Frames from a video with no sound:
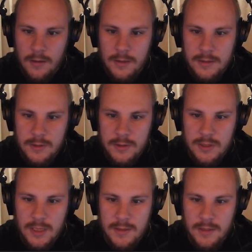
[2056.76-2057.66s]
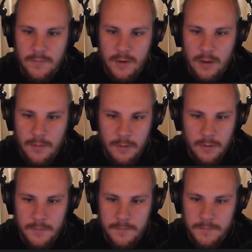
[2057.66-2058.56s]
Let's just set something up.
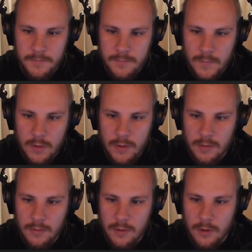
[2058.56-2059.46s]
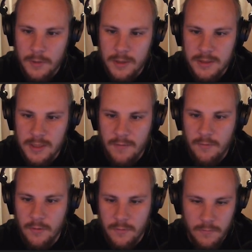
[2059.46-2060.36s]
You can copy this kick
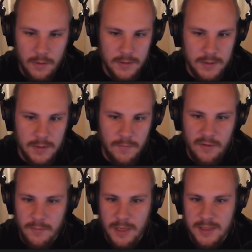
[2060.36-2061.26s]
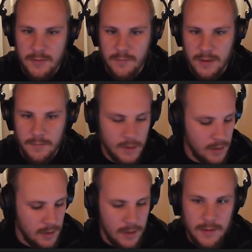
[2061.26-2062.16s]
fill if you want. It's a very basic rhythm.
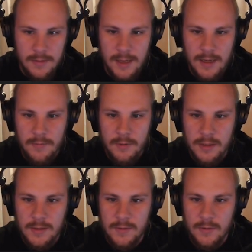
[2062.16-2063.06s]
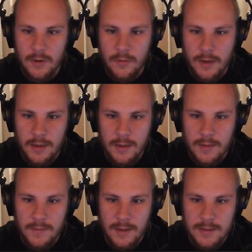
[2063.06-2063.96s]
Then I would need to go in
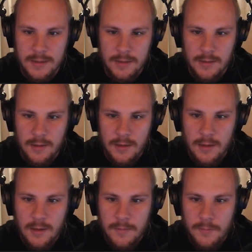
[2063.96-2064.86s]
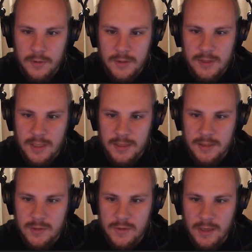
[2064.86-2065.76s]
and actually put the
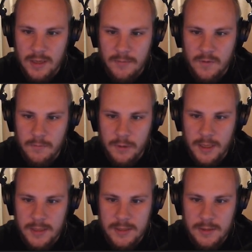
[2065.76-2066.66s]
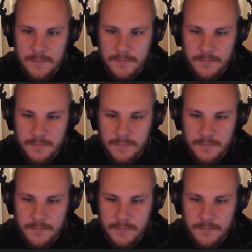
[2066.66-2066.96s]
sidechain trigger into place.